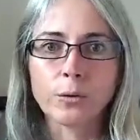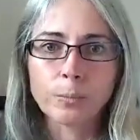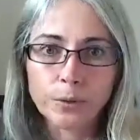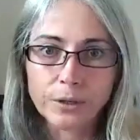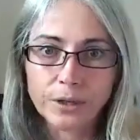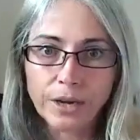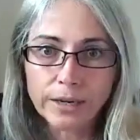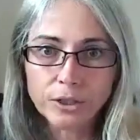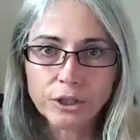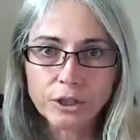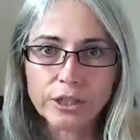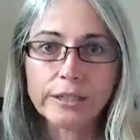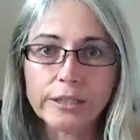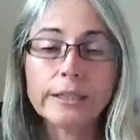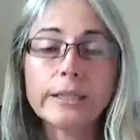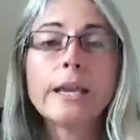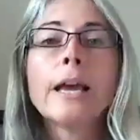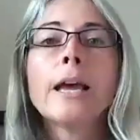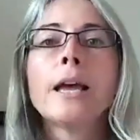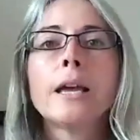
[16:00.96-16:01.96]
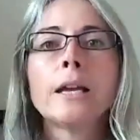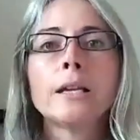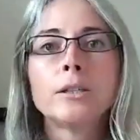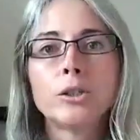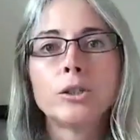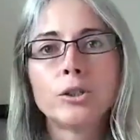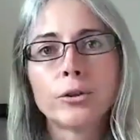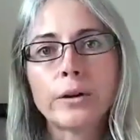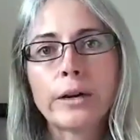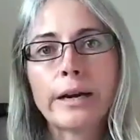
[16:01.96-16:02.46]
production
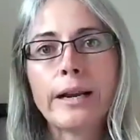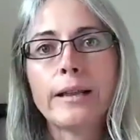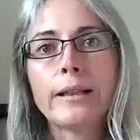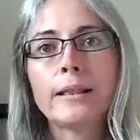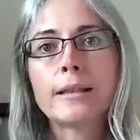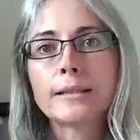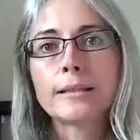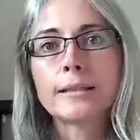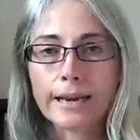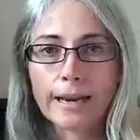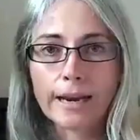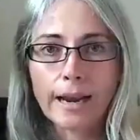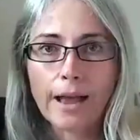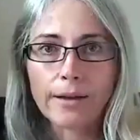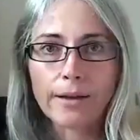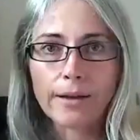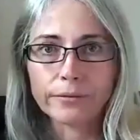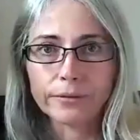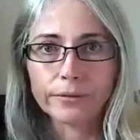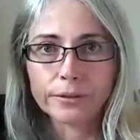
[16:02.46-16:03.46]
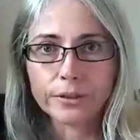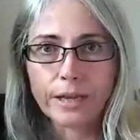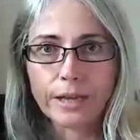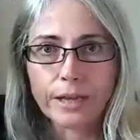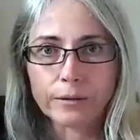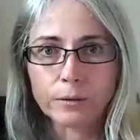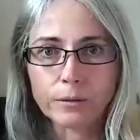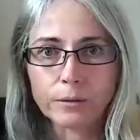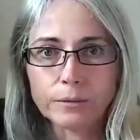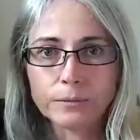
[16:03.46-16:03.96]
during the second half of your
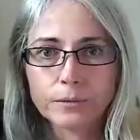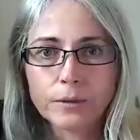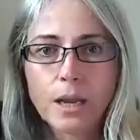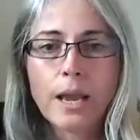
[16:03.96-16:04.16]
cycle.